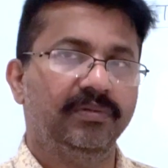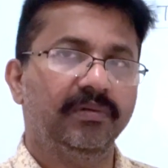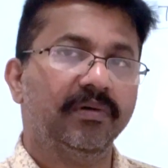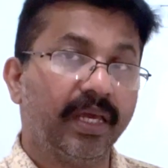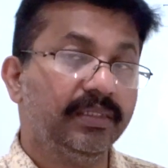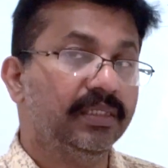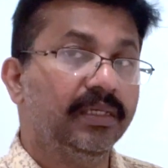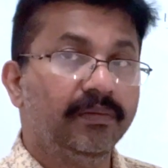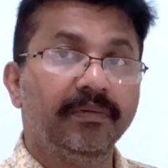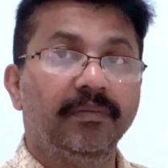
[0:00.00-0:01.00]
All right,
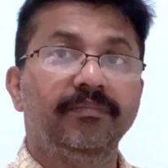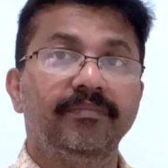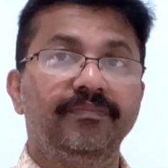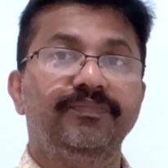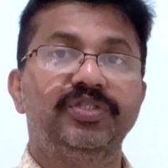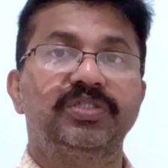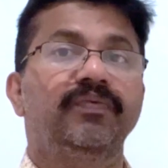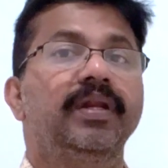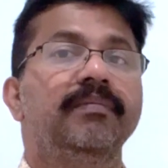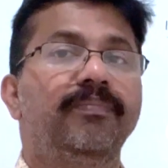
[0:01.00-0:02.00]
which is
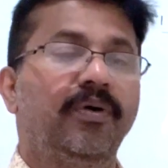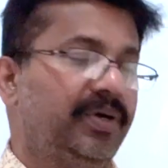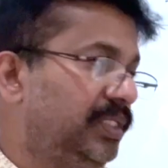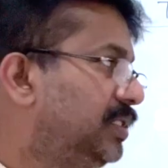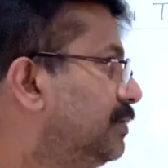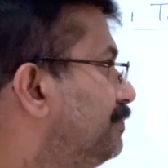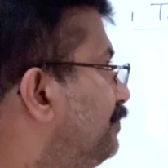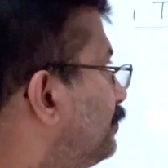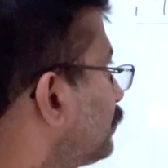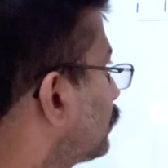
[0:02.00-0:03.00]
very important
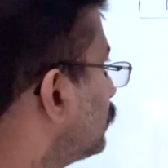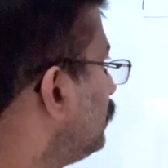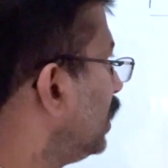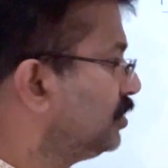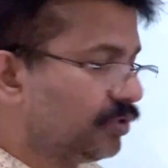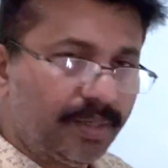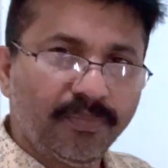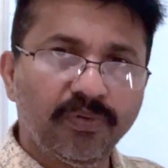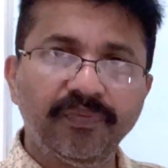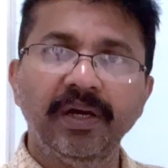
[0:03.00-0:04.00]
to
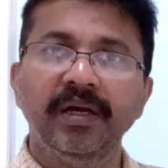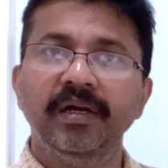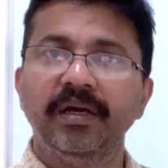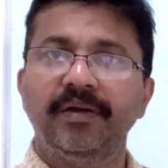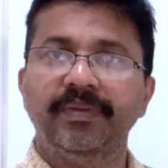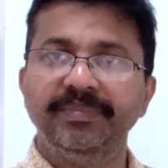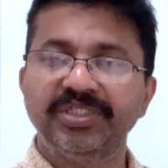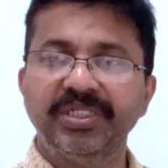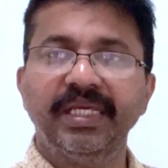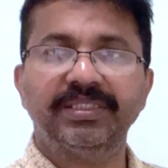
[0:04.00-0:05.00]
remove the
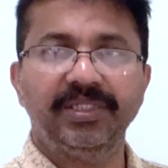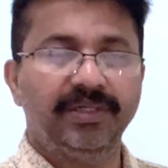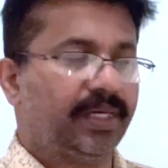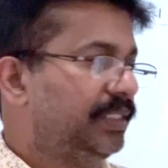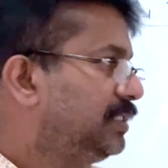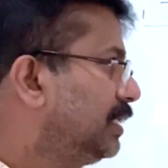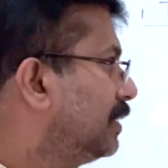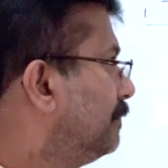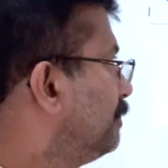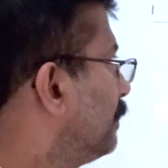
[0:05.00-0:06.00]
mistakes in your writing.
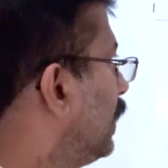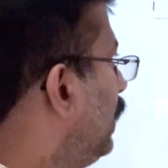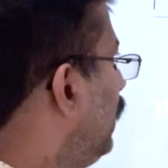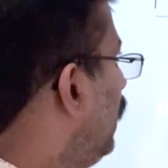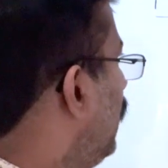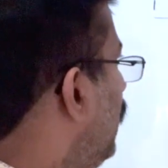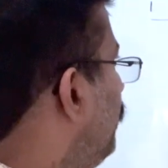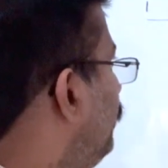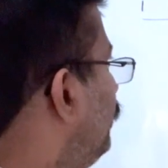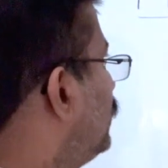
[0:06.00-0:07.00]

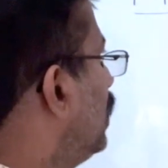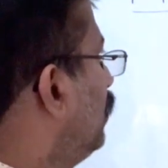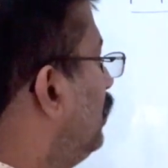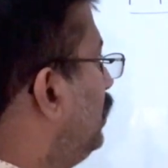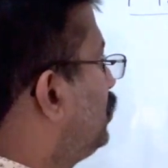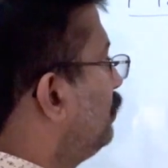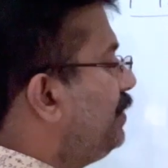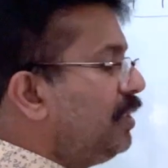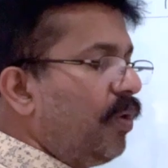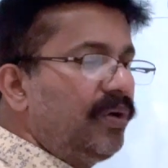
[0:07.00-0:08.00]
So to
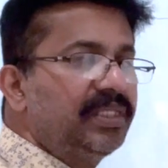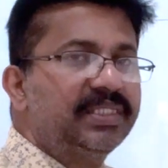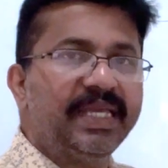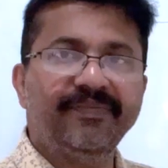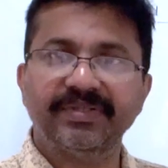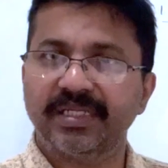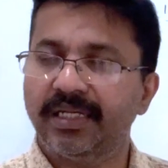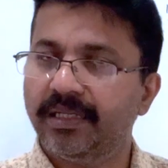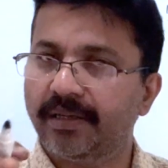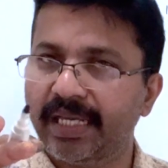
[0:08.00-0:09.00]
be on the safer
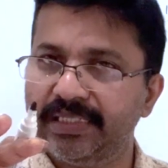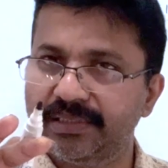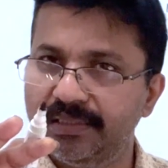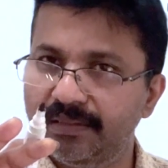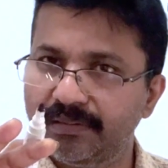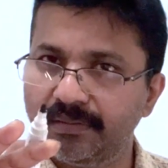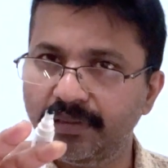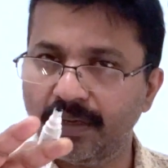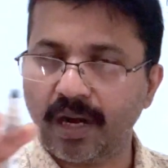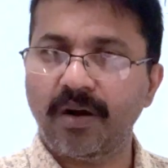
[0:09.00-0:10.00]
side, write
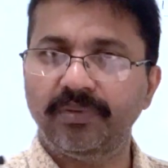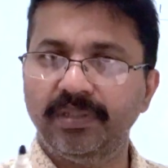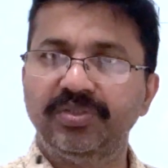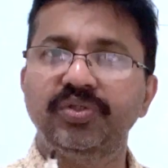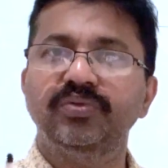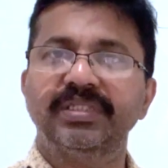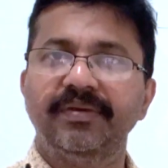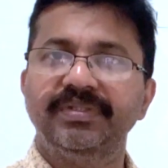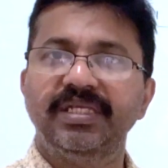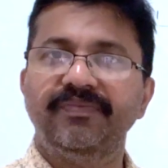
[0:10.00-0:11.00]
around
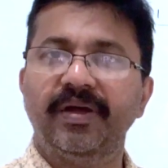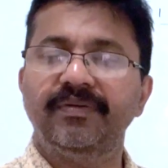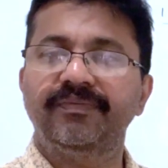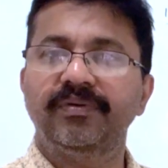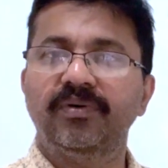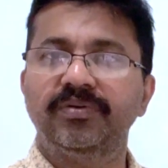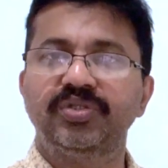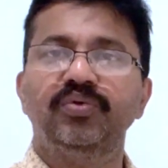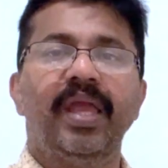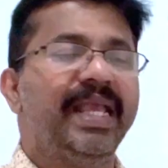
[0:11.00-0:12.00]
275 or
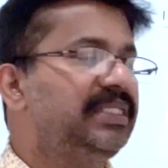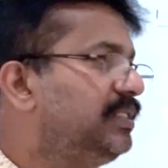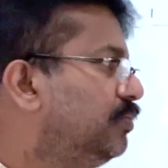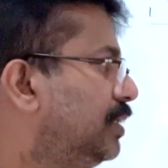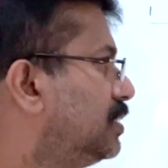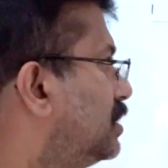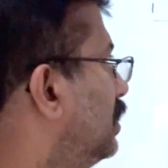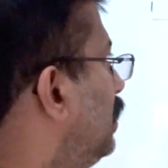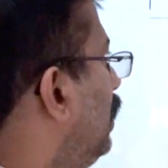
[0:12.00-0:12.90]
280 words.